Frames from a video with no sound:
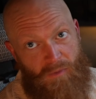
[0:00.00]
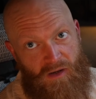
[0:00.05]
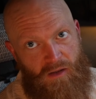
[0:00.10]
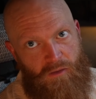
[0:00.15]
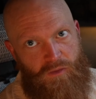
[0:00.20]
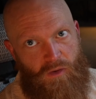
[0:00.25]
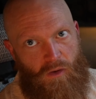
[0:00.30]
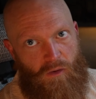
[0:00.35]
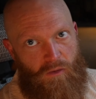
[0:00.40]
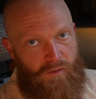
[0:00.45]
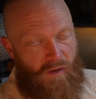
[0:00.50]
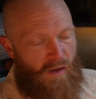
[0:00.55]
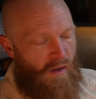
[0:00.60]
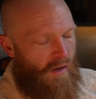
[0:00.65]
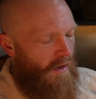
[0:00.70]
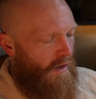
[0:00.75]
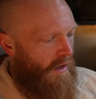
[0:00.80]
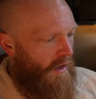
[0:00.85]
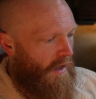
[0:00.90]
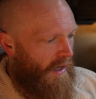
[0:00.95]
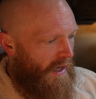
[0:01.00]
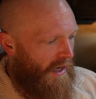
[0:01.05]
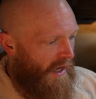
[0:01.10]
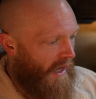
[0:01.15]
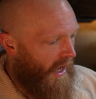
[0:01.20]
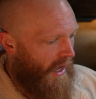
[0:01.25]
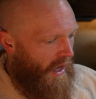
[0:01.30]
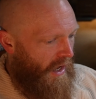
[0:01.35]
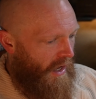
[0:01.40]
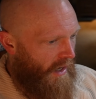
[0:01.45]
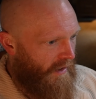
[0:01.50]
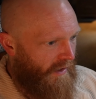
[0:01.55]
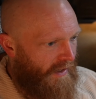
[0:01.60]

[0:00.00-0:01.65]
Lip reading: an adult. I